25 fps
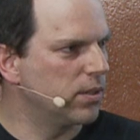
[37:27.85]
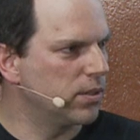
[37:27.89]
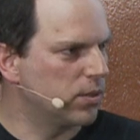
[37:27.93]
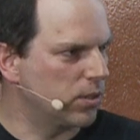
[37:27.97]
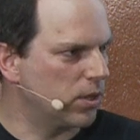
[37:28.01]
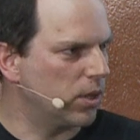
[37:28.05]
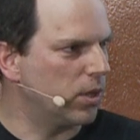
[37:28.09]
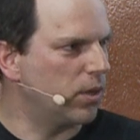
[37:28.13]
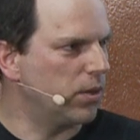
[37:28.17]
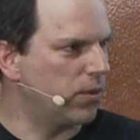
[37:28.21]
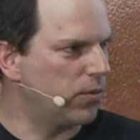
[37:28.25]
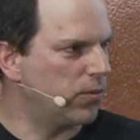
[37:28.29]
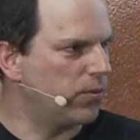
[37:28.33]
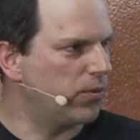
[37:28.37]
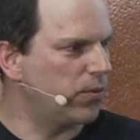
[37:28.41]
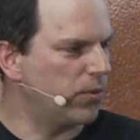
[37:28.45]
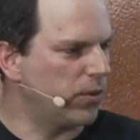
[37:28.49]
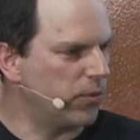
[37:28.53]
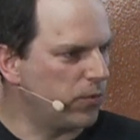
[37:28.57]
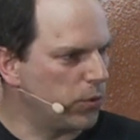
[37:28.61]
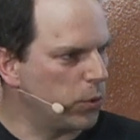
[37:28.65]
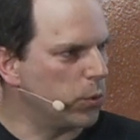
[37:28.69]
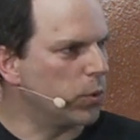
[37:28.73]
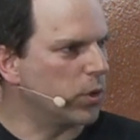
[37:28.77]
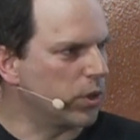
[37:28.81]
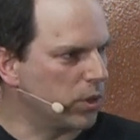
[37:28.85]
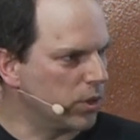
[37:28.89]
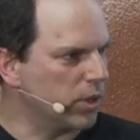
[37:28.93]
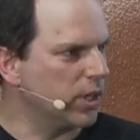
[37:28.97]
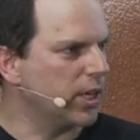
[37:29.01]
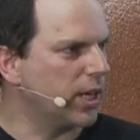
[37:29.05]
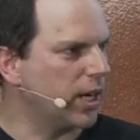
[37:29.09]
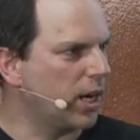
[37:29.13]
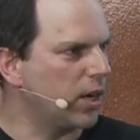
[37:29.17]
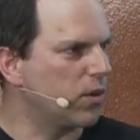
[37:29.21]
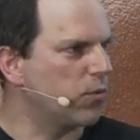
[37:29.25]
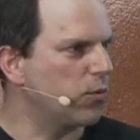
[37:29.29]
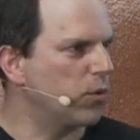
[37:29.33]
So if, if you were good
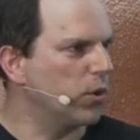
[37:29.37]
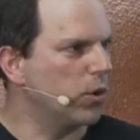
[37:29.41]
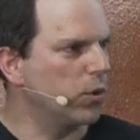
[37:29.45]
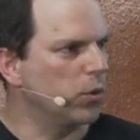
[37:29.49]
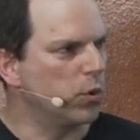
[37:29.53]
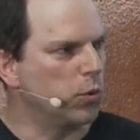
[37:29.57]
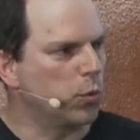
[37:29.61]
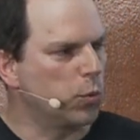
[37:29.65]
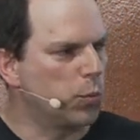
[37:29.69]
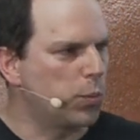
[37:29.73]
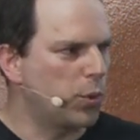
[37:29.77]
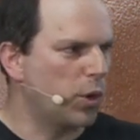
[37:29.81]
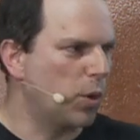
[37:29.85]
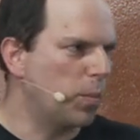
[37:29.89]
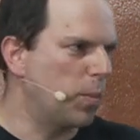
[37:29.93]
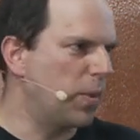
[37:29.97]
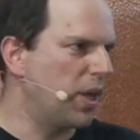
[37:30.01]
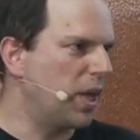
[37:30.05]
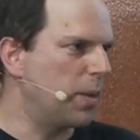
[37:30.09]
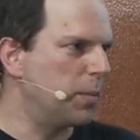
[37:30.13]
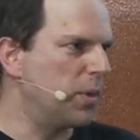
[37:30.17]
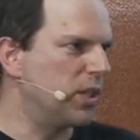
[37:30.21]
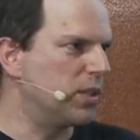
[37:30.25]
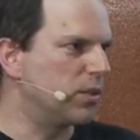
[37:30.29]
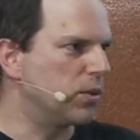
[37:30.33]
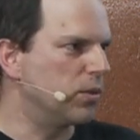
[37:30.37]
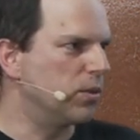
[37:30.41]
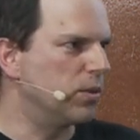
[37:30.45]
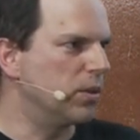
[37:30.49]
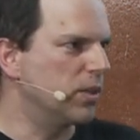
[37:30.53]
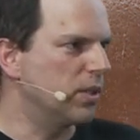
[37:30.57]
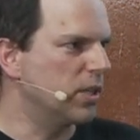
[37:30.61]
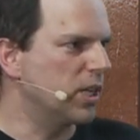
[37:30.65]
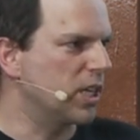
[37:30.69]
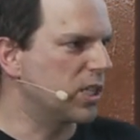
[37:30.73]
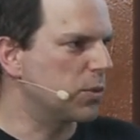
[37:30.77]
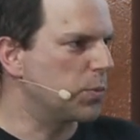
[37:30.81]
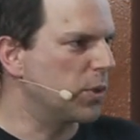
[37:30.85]
at Airflow, you were probably able to
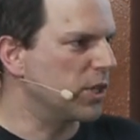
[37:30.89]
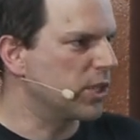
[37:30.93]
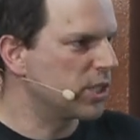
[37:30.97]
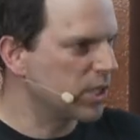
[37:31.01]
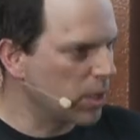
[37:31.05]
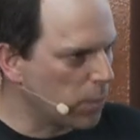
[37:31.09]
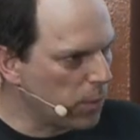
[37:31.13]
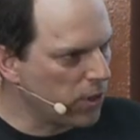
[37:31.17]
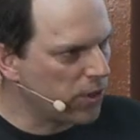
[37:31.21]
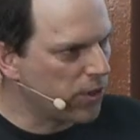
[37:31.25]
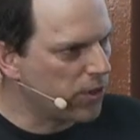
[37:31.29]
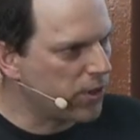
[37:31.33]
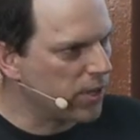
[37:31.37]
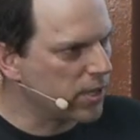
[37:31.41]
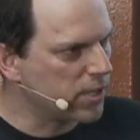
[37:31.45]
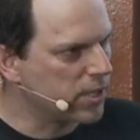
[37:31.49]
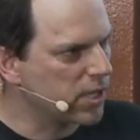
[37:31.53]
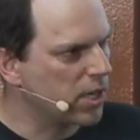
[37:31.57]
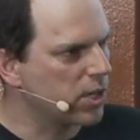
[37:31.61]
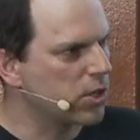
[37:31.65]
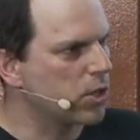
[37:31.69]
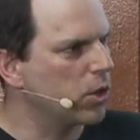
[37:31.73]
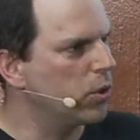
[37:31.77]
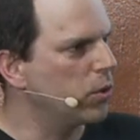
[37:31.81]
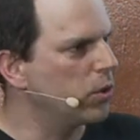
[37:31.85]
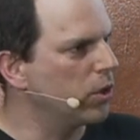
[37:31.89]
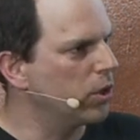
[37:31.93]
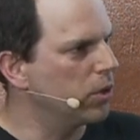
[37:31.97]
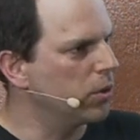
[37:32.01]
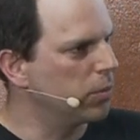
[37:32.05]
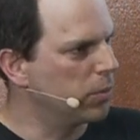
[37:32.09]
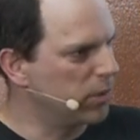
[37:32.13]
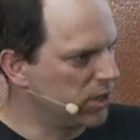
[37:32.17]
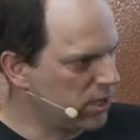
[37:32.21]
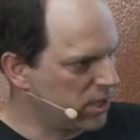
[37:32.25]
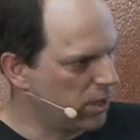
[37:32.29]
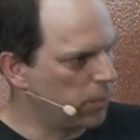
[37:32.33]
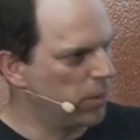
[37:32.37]
express some of the things I showed
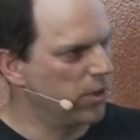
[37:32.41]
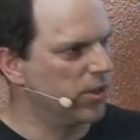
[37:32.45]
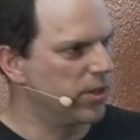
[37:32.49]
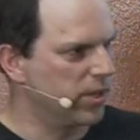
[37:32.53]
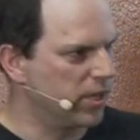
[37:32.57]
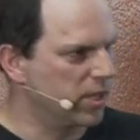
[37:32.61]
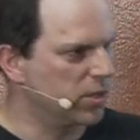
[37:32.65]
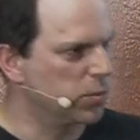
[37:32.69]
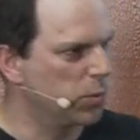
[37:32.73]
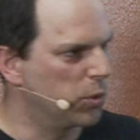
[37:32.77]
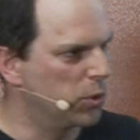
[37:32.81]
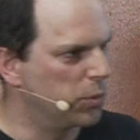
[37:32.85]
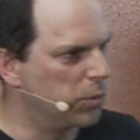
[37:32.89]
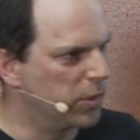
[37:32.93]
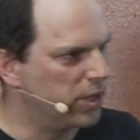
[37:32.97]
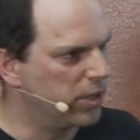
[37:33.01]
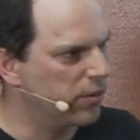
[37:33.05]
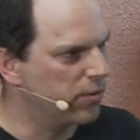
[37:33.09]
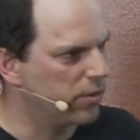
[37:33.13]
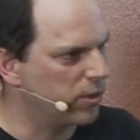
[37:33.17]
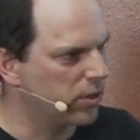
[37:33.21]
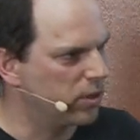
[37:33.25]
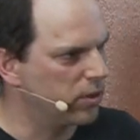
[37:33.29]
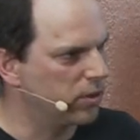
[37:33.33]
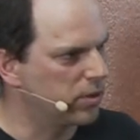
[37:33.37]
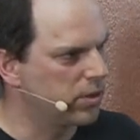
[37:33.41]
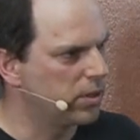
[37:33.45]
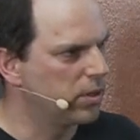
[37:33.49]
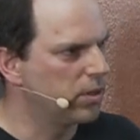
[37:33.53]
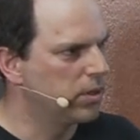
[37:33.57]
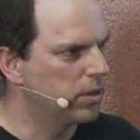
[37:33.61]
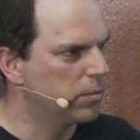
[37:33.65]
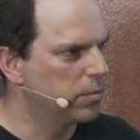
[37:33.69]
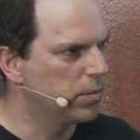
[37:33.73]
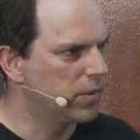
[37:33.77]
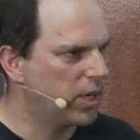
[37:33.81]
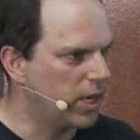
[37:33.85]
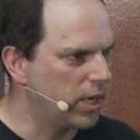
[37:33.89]
you, but some of the things would be difficult.
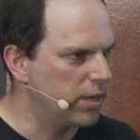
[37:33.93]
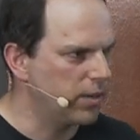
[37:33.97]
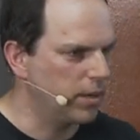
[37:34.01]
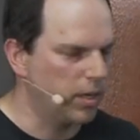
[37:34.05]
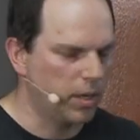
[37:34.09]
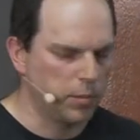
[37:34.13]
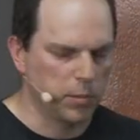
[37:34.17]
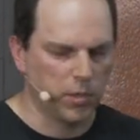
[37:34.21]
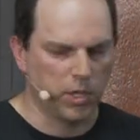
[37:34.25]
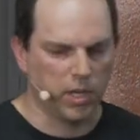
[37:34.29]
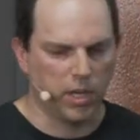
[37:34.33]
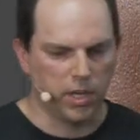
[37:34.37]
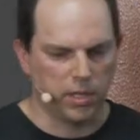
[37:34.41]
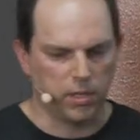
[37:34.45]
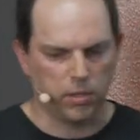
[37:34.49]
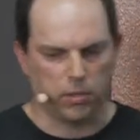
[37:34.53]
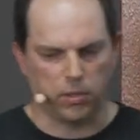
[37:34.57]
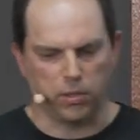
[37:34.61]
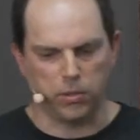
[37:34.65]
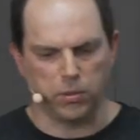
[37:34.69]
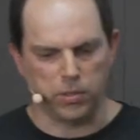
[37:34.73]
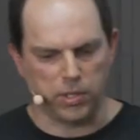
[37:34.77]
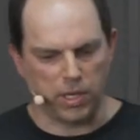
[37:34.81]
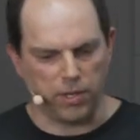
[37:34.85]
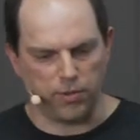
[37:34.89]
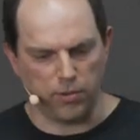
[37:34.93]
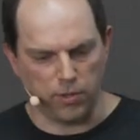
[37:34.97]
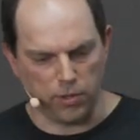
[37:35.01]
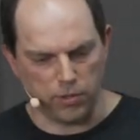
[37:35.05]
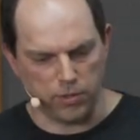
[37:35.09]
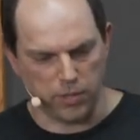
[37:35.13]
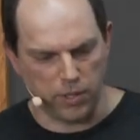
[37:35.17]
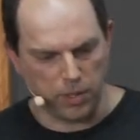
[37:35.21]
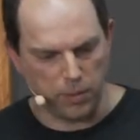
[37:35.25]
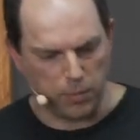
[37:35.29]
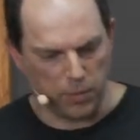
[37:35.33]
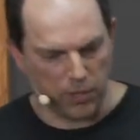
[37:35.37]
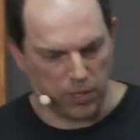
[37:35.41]
I, I'm not, I don't use Airflow,
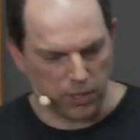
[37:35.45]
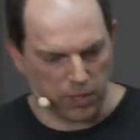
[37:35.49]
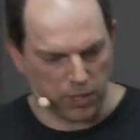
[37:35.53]
so I'm